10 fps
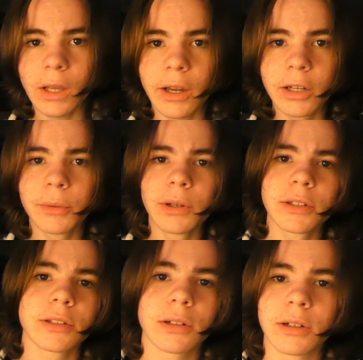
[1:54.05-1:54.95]

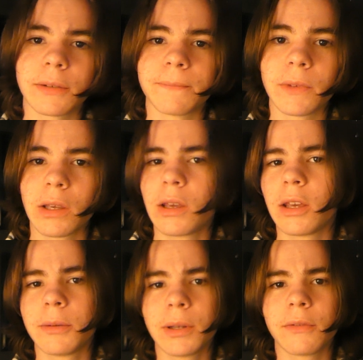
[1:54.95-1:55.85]
Anyways, um,
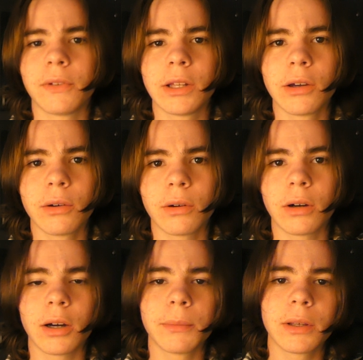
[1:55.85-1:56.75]
he made a video
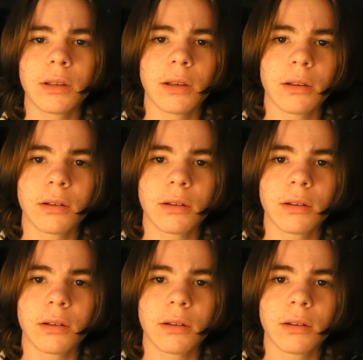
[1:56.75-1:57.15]
on me,